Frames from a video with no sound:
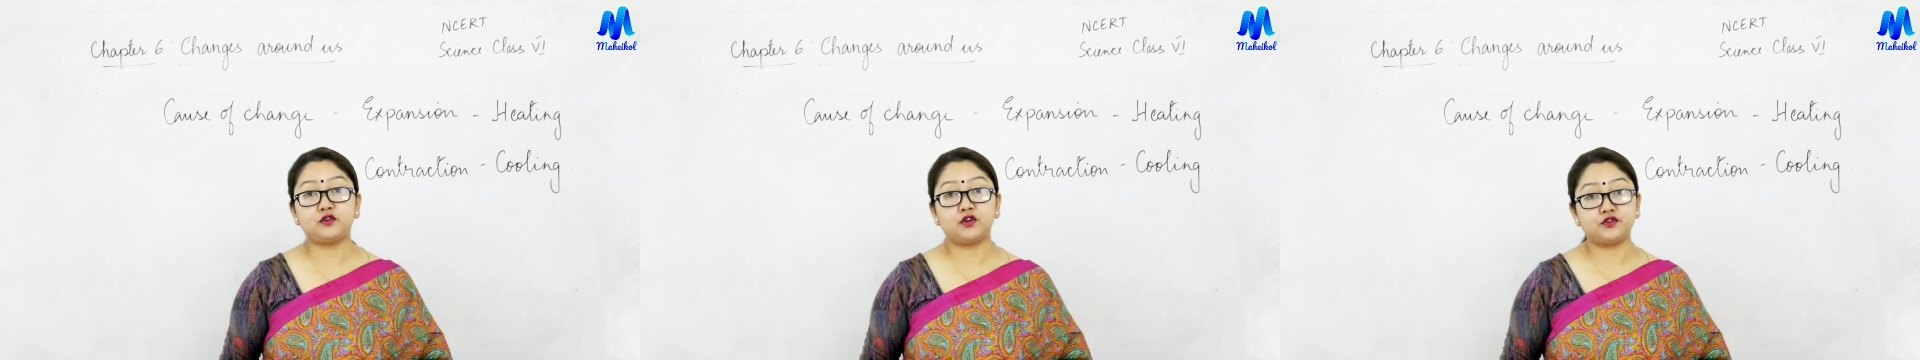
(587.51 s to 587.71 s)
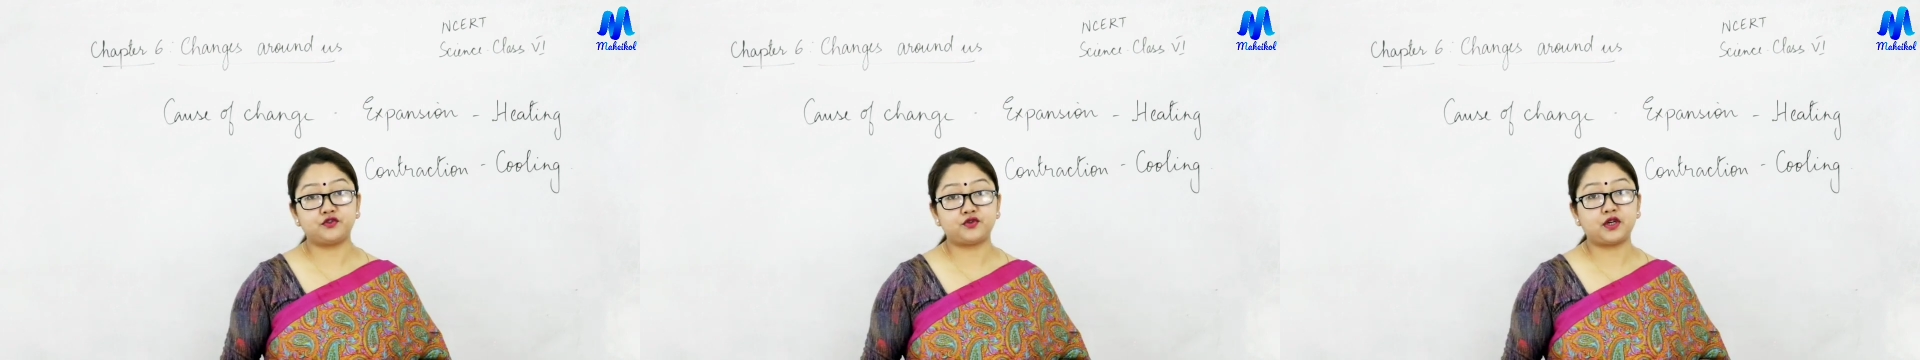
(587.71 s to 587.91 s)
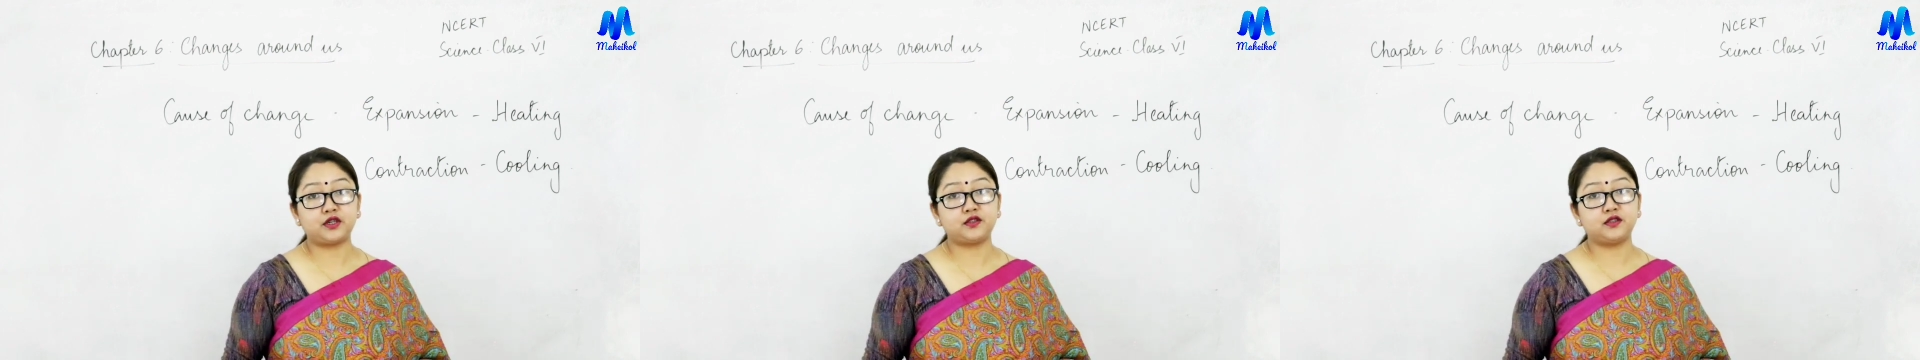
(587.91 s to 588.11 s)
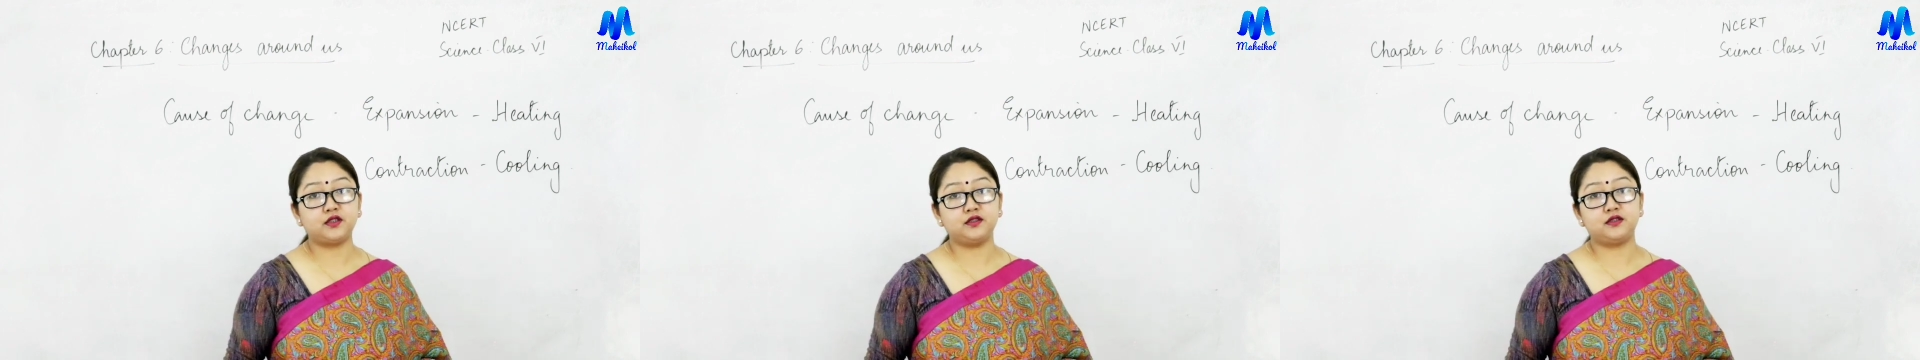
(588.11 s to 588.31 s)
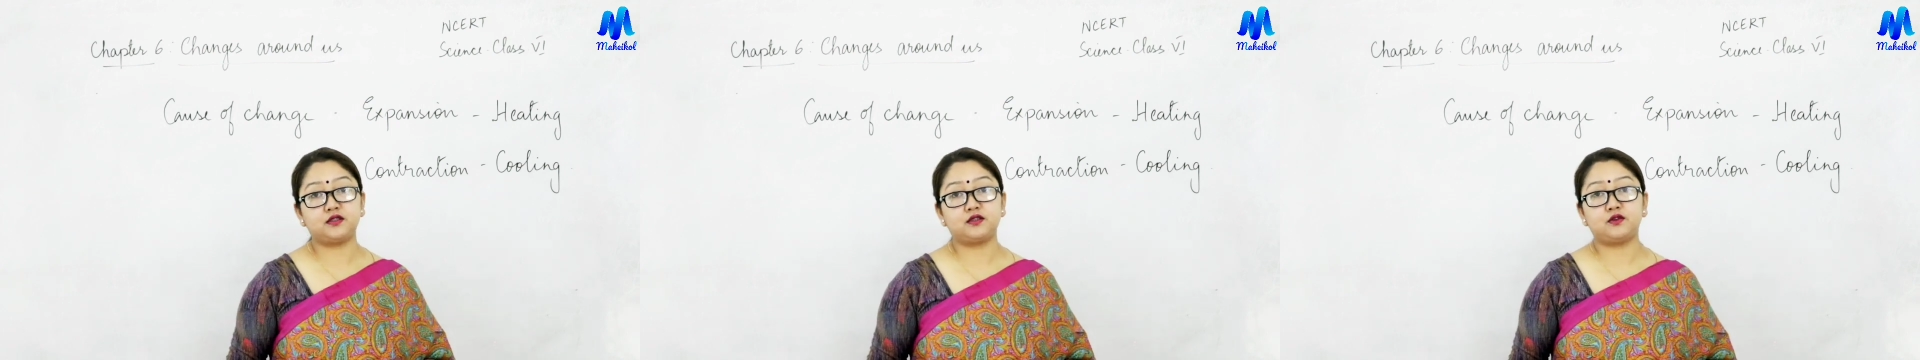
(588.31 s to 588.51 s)

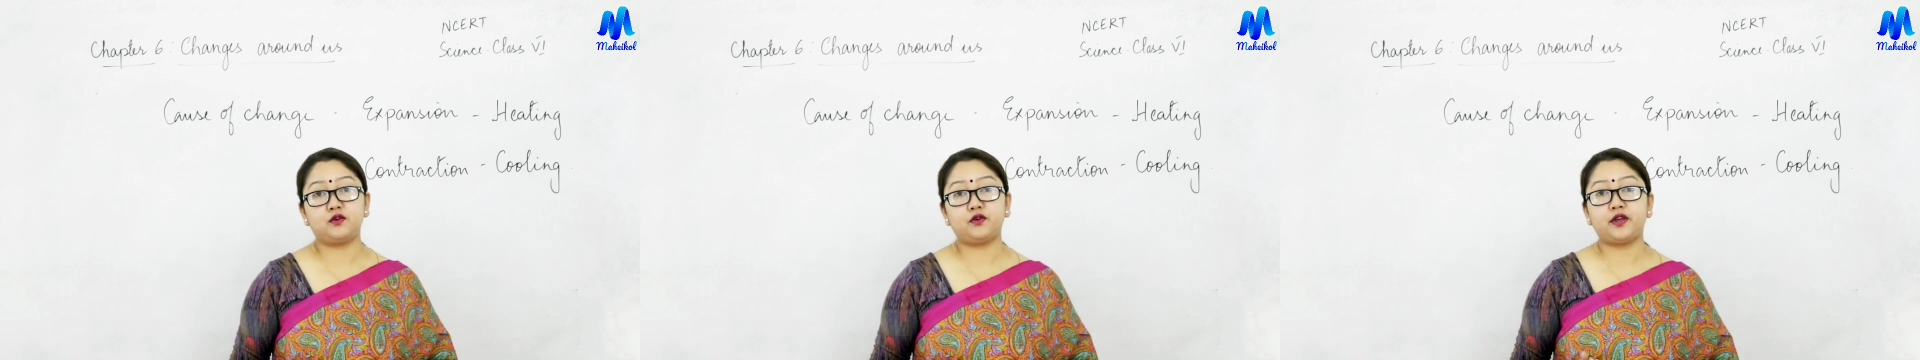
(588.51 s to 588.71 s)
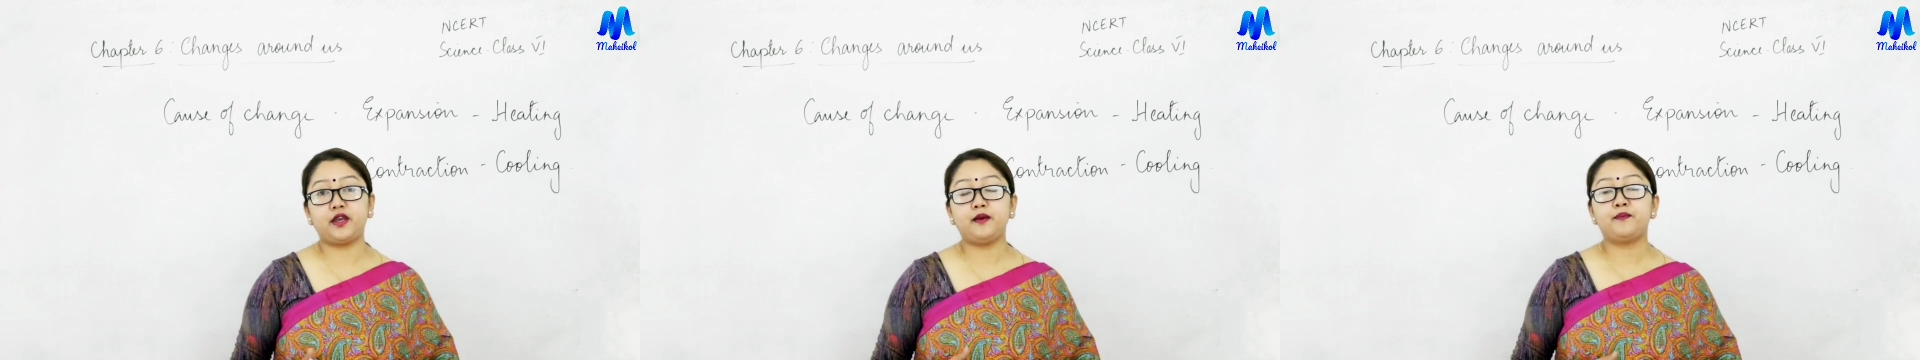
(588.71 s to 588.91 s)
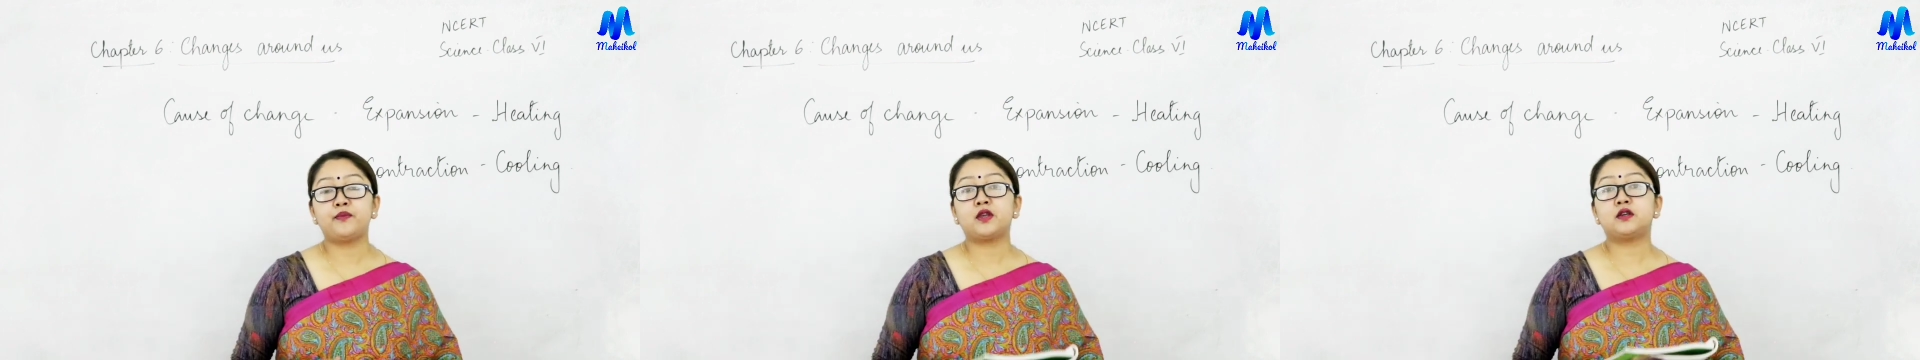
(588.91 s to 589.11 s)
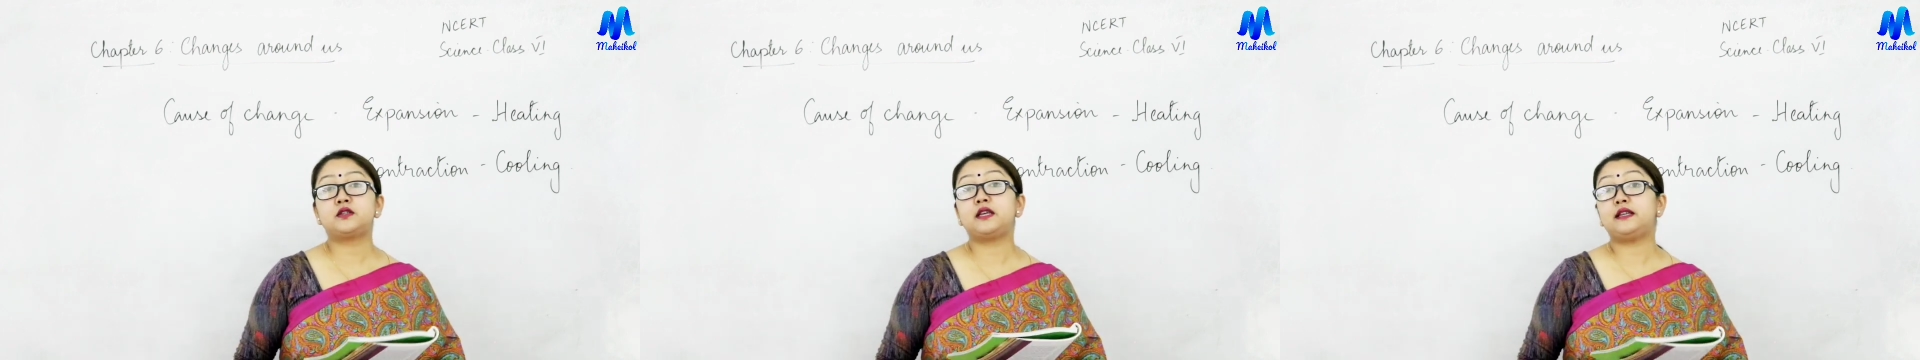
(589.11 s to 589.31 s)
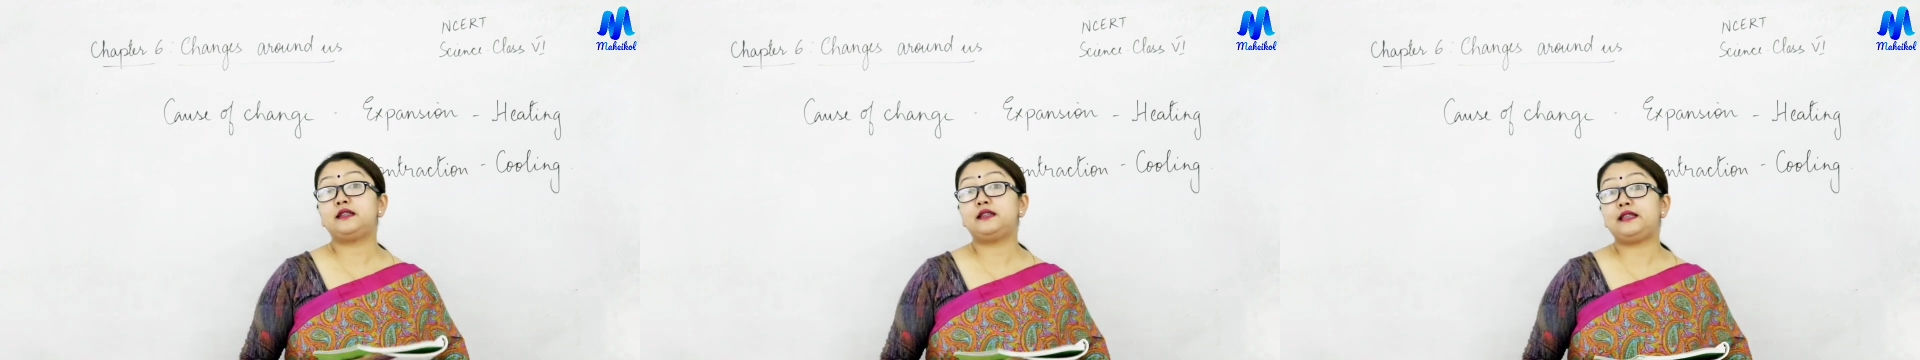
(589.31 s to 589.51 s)
constructions okay so